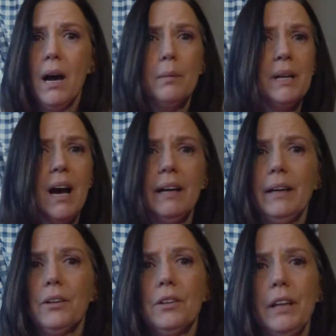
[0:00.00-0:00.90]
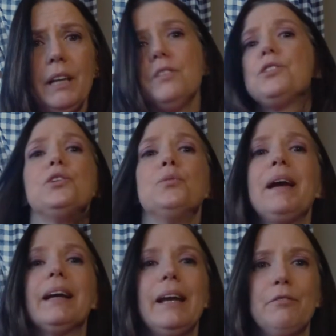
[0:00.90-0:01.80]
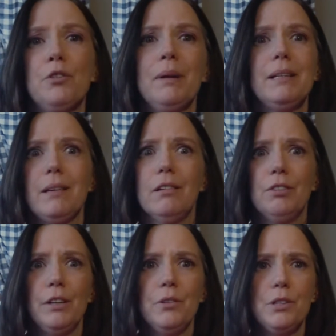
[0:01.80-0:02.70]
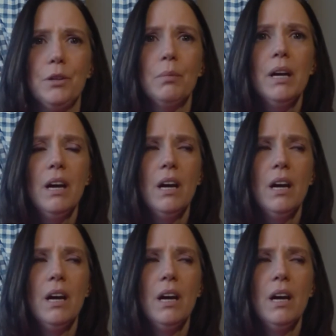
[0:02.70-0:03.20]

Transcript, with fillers: I'm not here looking to make a name for myself on YouTube.